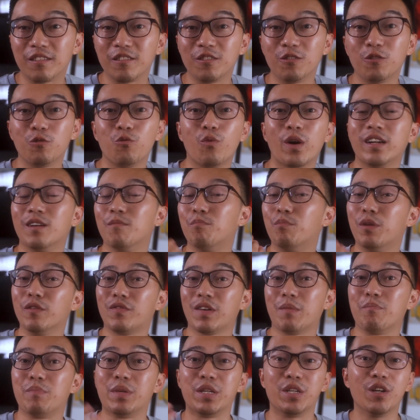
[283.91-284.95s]
you know, went above
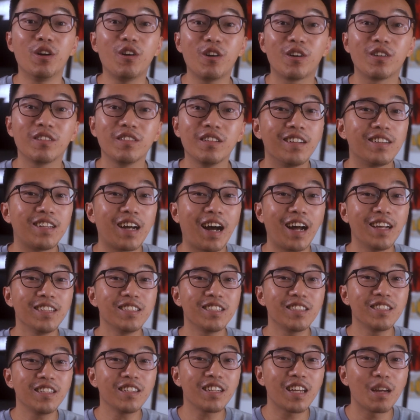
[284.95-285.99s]
and beyond, the
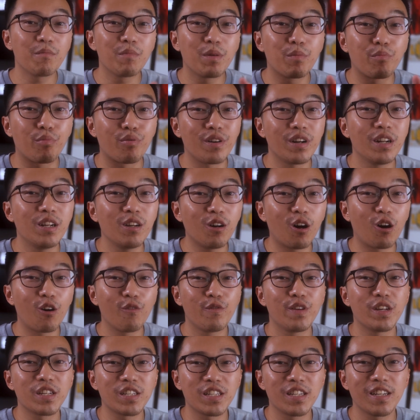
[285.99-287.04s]
answer can be pretty
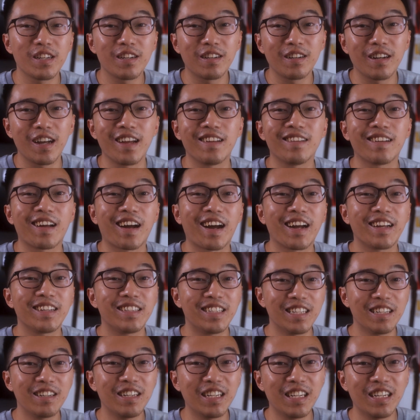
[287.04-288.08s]
obvious here, and
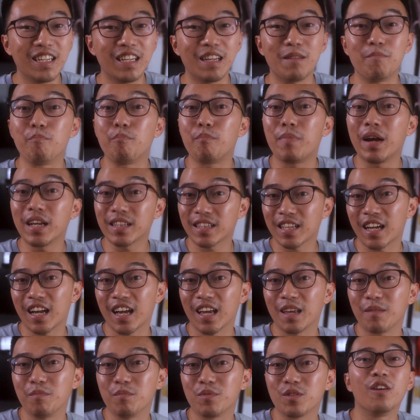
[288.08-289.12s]
ideally in bad
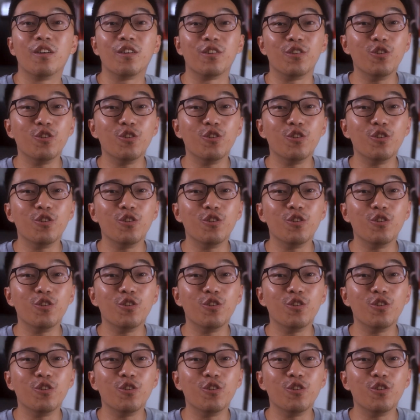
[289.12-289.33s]
times,